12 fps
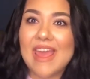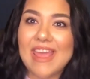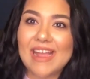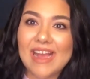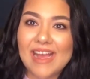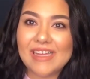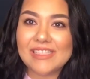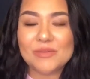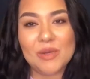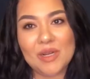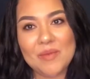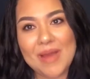Hey guys,
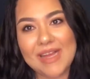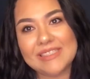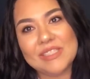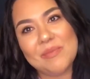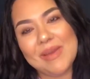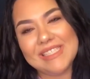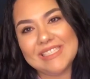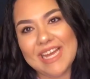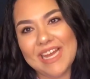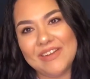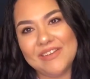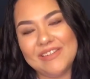welcome back to my
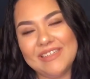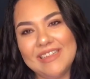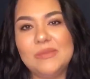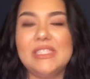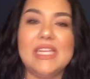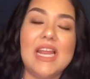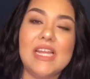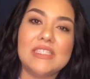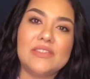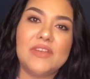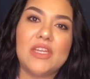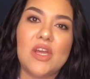channel. Today's
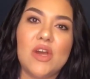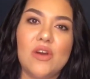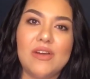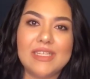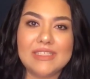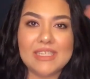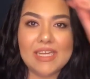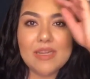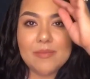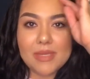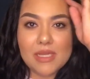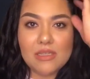video is
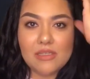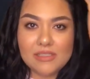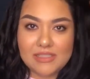gonna be a little